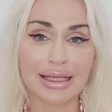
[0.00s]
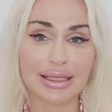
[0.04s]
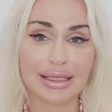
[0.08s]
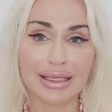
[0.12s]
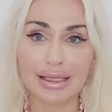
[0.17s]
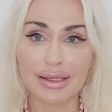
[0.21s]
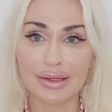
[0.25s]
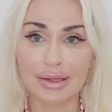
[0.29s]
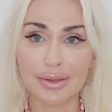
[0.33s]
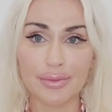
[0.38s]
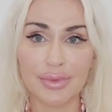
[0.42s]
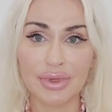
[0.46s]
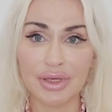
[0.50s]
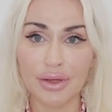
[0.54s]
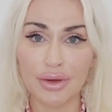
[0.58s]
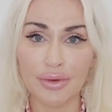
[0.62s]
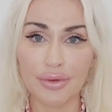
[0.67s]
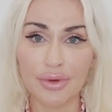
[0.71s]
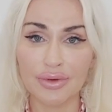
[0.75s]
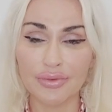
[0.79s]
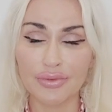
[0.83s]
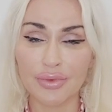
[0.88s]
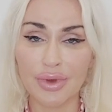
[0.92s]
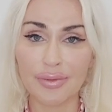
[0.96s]
like the
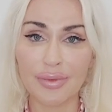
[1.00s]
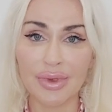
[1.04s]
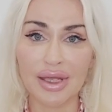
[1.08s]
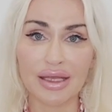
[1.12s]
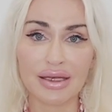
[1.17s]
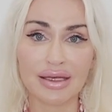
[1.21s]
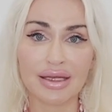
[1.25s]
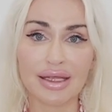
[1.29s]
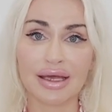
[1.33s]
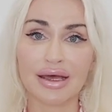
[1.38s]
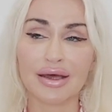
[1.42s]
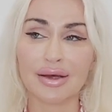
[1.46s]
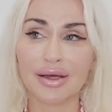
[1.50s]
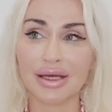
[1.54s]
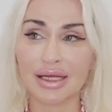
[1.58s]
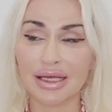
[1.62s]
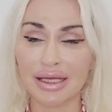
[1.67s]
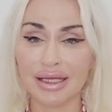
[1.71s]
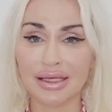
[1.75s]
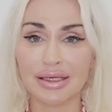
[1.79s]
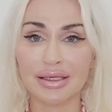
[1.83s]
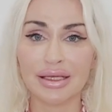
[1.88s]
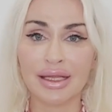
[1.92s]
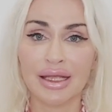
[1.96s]
Minoan women
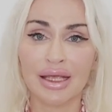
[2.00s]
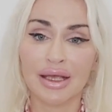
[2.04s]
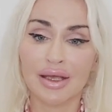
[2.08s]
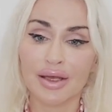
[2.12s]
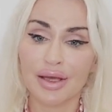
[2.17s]
in